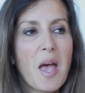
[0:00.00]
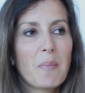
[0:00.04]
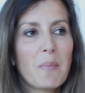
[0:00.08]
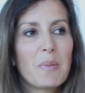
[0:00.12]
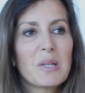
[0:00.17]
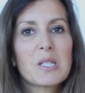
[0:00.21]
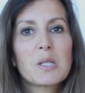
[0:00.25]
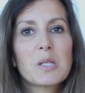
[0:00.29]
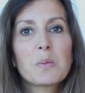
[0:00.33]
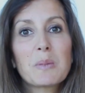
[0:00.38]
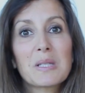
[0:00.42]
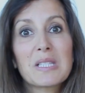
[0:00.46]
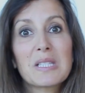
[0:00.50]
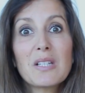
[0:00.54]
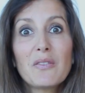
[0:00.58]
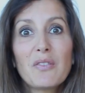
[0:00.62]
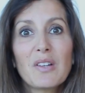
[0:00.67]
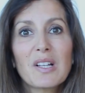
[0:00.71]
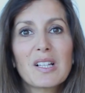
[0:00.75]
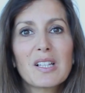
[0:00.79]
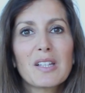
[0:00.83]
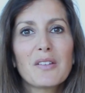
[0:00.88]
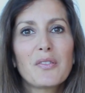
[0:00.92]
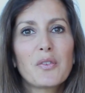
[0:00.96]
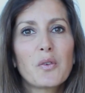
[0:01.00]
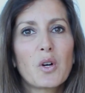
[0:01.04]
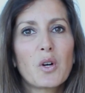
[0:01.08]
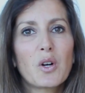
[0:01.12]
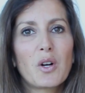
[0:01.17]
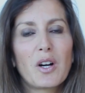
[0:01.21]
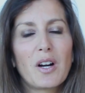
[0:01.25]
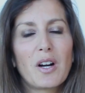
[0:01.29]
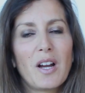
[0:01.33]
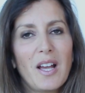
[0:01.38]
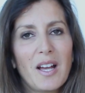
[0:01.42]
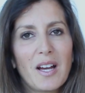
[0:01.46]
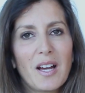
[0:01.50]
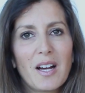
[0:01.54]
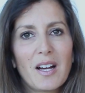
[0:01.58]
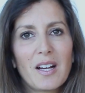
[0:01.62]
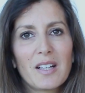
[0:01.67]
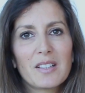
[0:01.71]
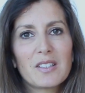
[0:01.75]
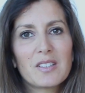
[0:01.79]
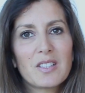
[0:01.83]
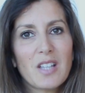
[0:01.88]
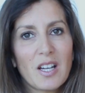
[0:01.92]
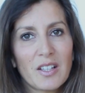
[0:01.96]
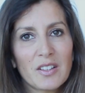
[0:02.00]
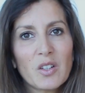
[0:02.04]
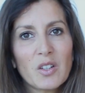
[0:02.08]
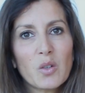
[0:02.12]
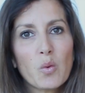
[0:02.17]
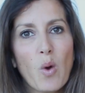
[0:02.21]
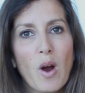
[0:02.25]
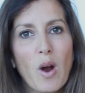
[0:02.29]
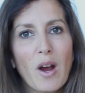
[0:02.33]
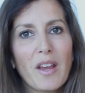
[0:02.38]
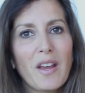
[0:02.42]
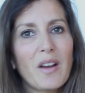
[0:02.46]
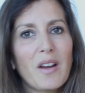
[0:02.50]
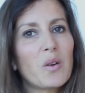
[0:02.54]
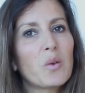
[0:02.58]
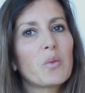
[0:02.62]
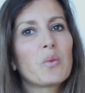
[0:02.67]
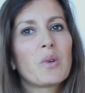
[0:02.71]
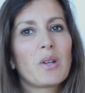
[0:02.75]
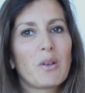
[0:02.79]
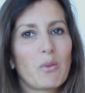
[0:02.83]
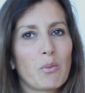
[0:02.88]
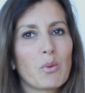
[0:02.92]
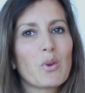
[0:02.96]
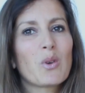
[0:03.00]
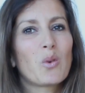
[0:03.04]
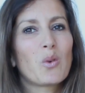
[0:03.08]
but specifically for the underwire we